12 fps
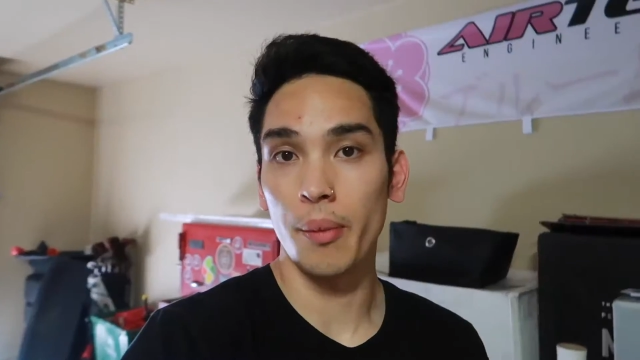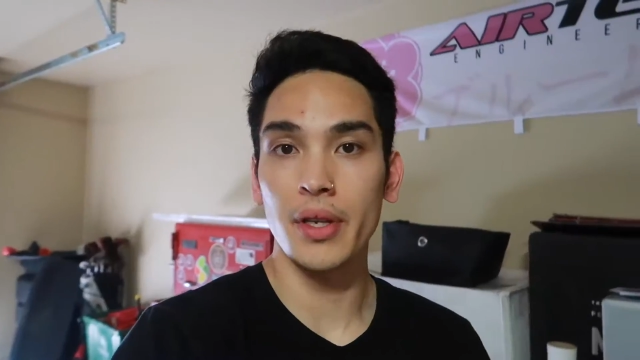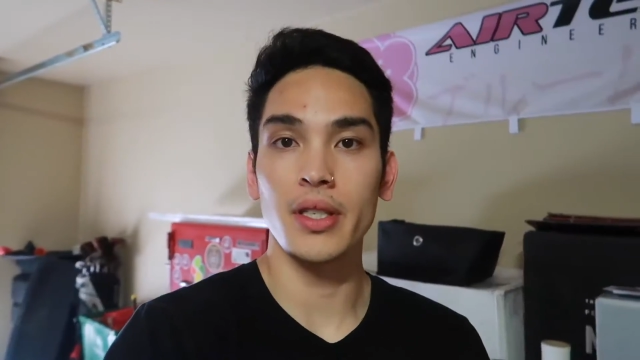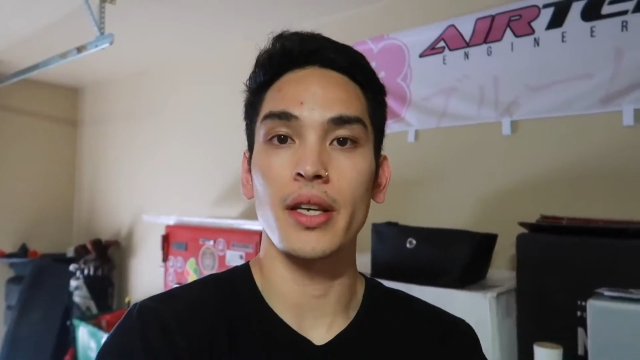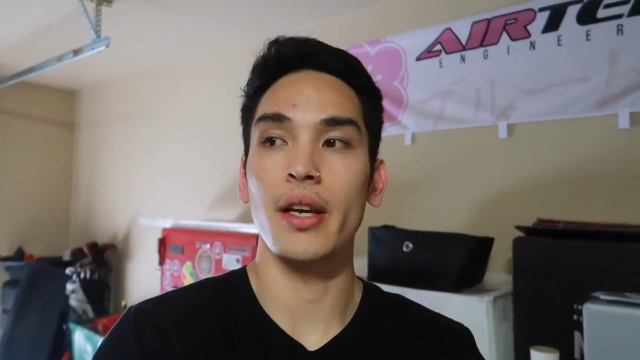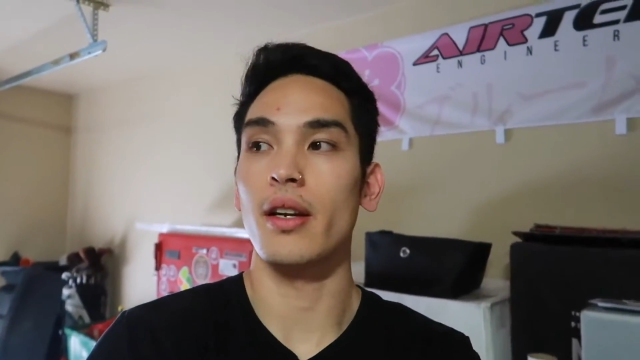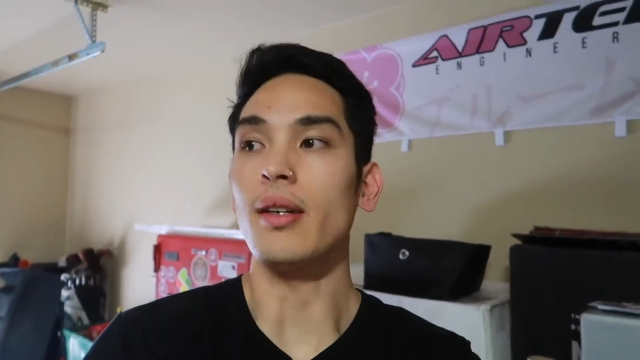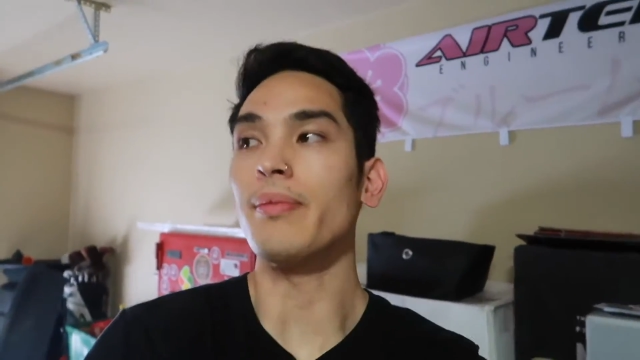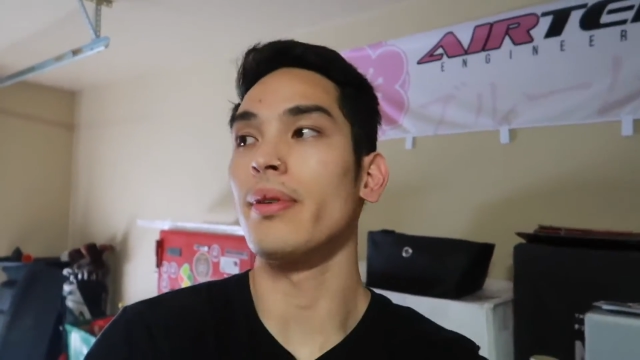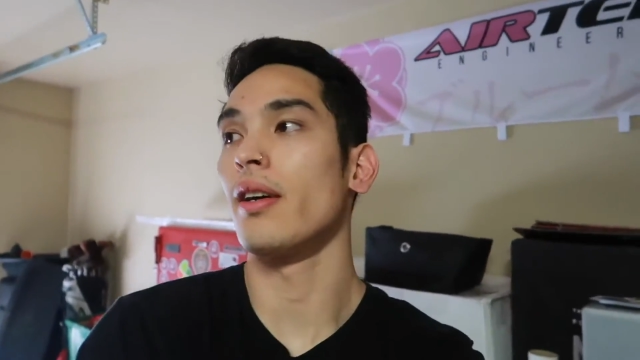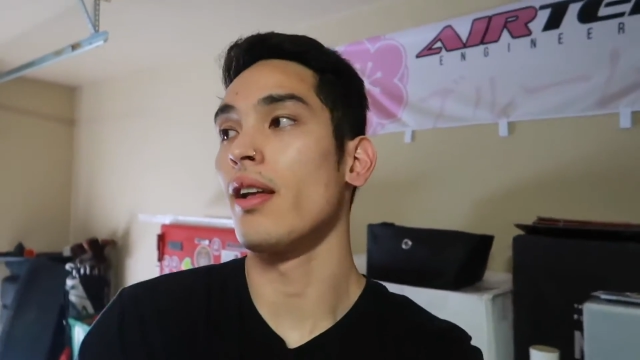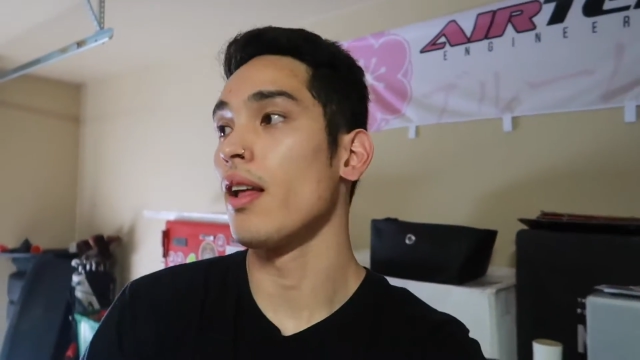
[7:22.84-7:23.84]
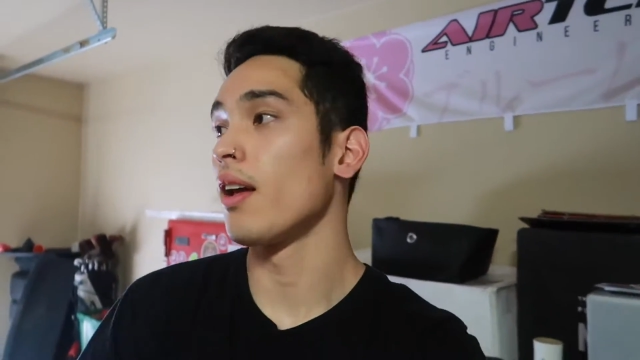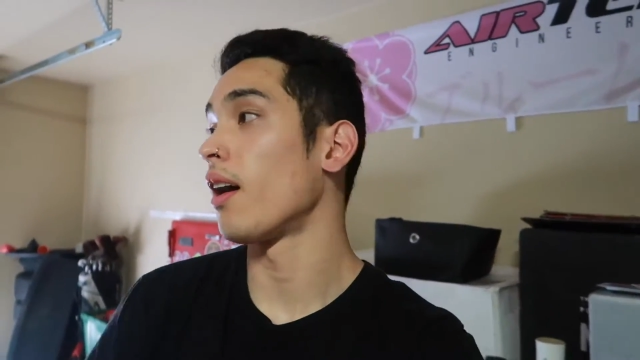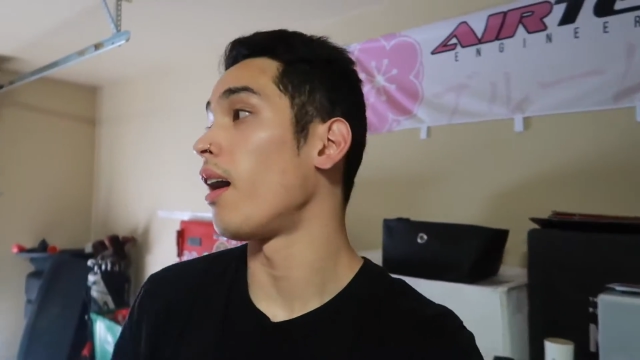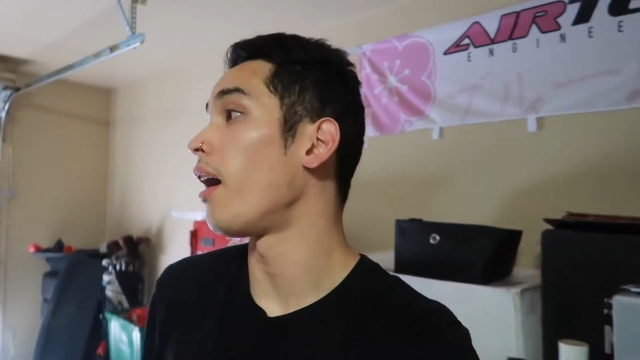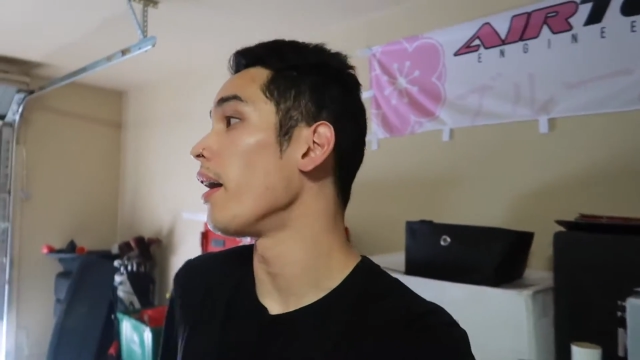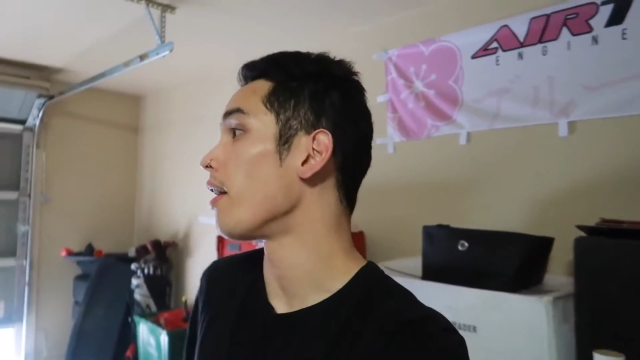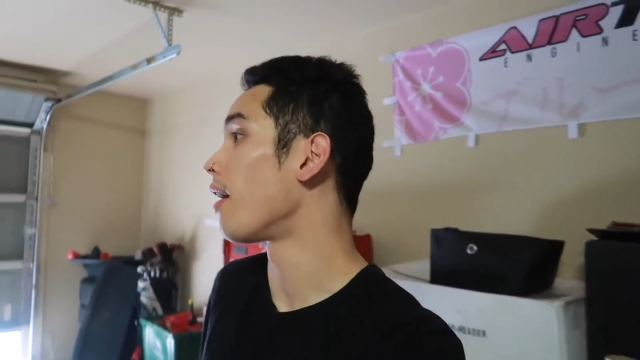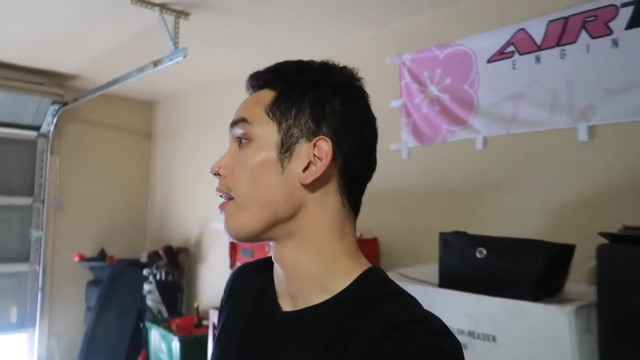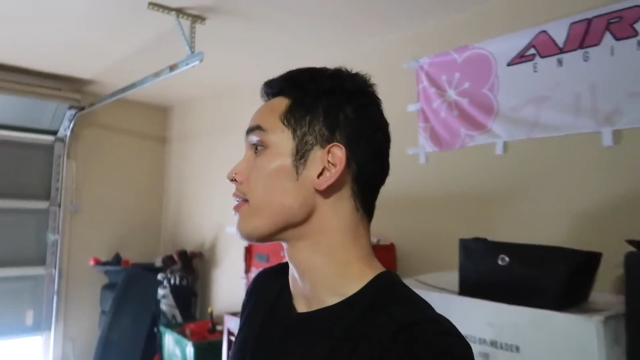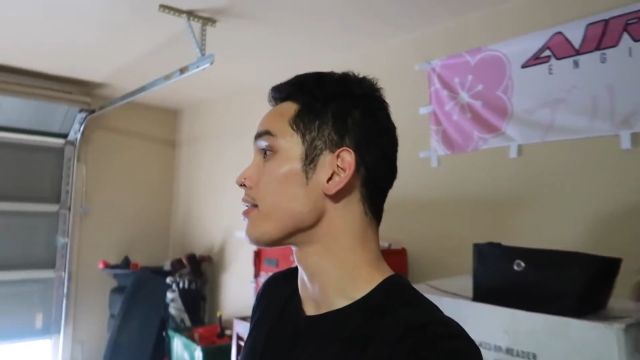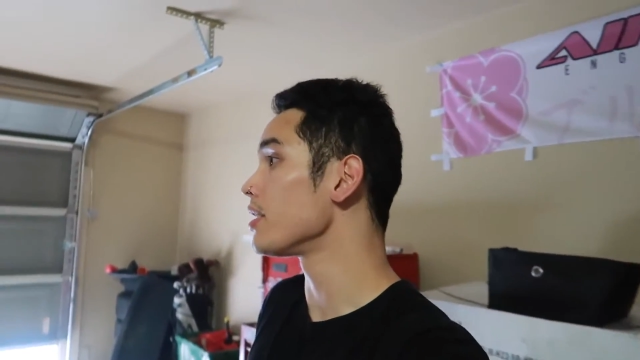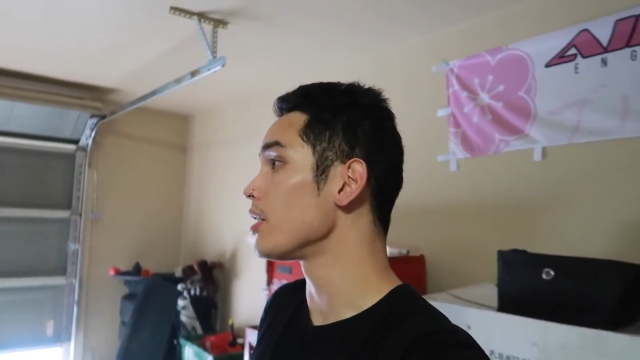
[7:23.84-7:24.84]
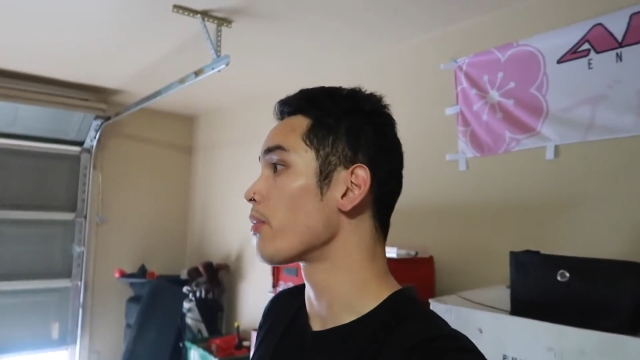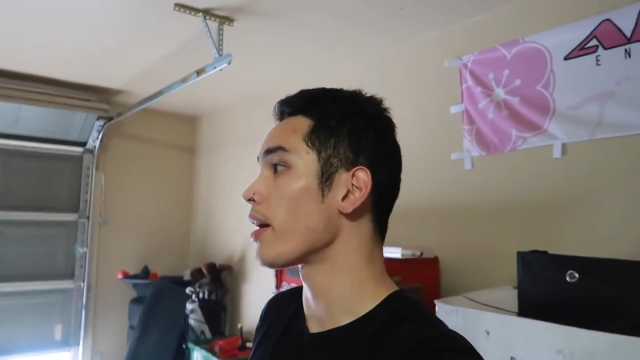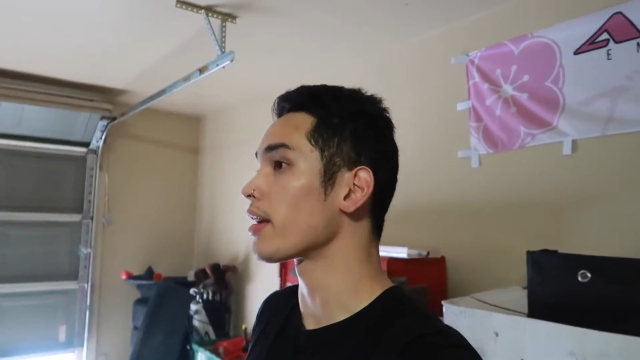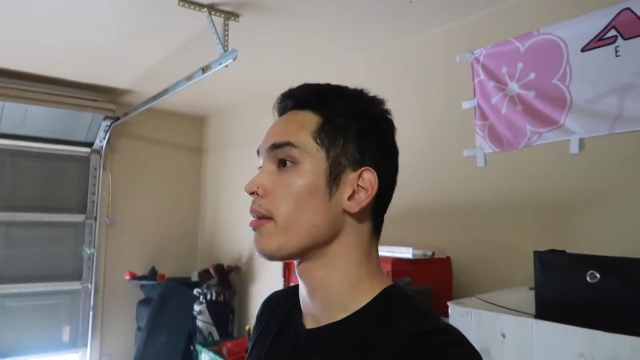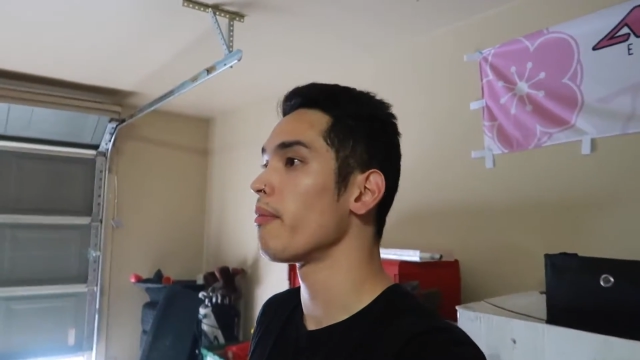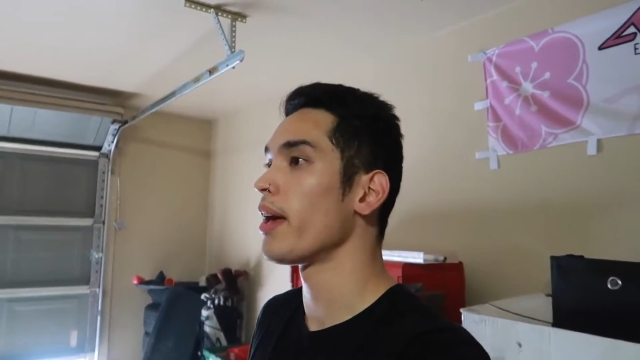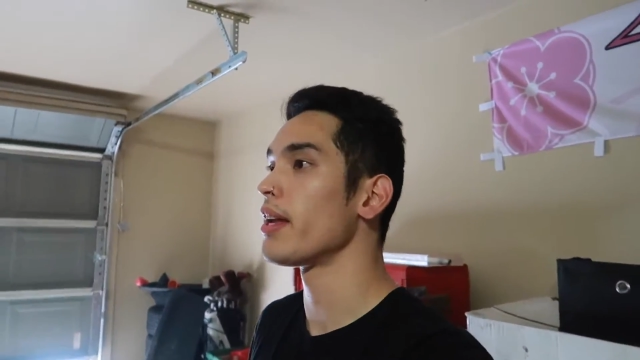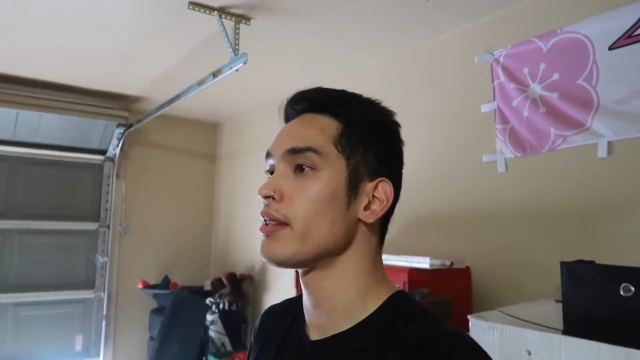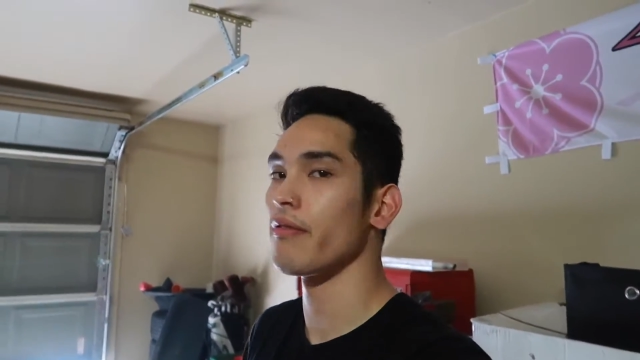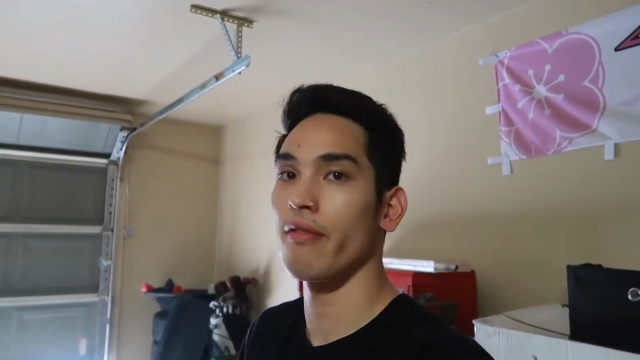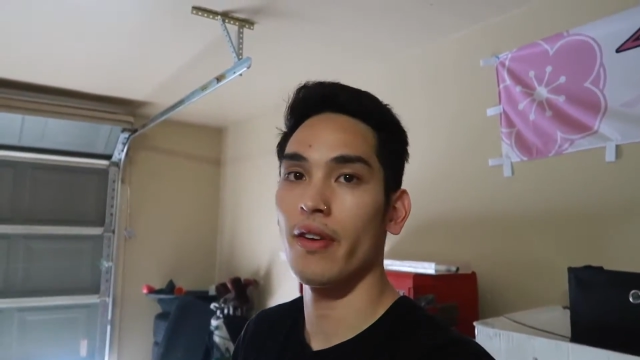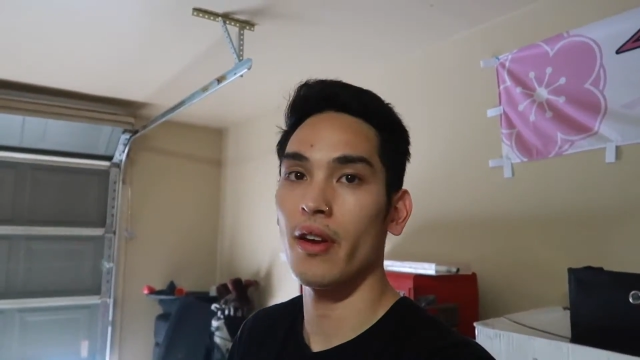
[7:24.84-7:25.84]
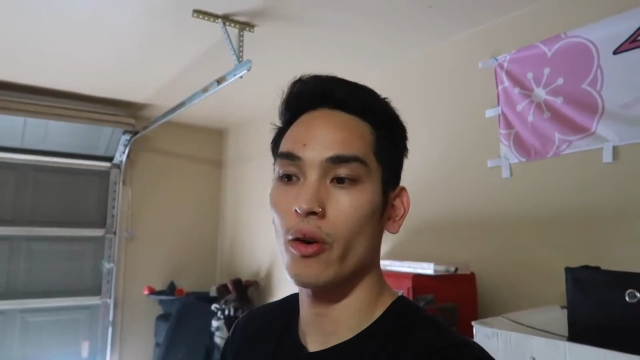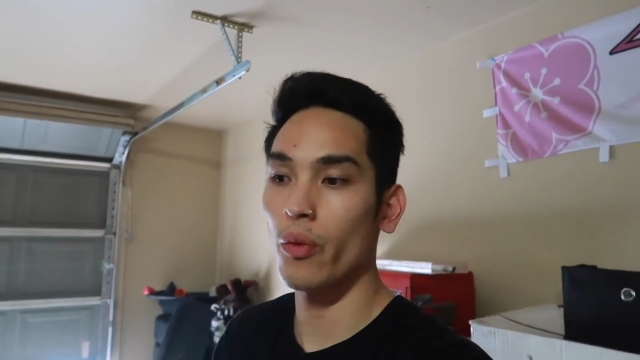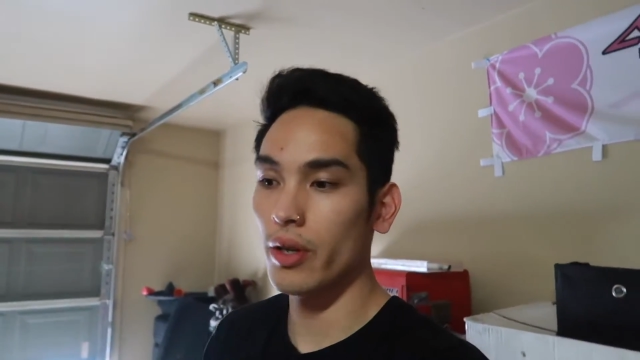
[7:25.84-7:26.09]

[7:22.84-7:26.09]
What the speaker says: companies to hit up, I honestly recommend VR